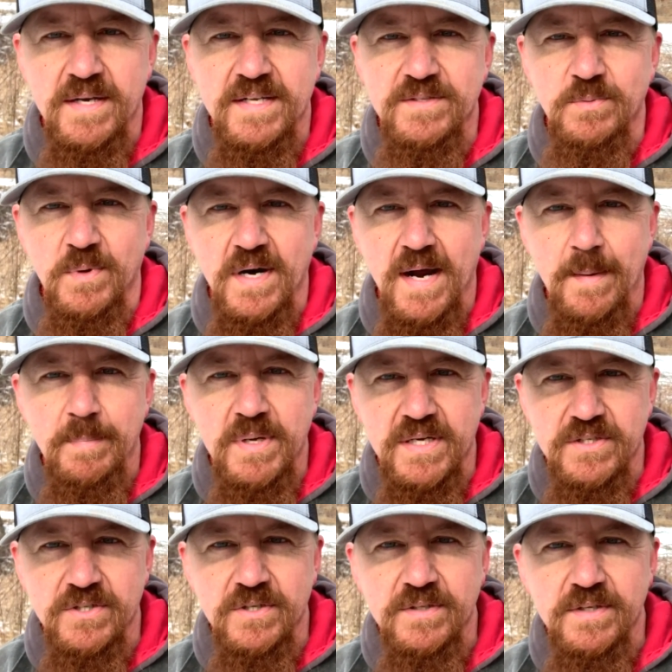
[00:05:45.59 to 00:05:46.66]
That's where I
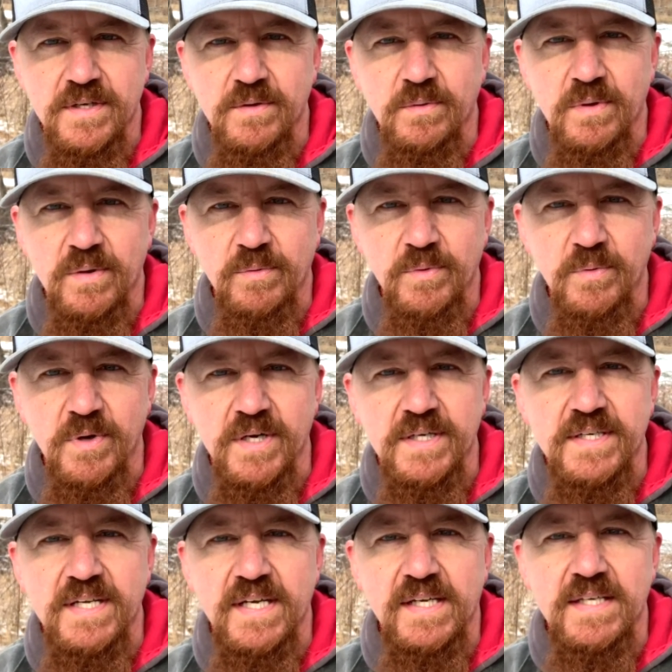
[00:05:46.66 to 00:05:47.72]
pictured that we would want
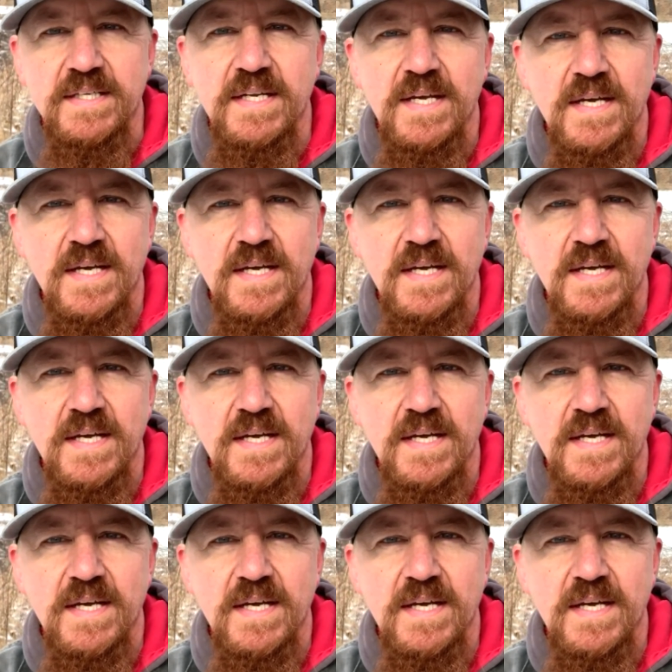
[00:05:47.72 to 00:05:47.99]
to dig it.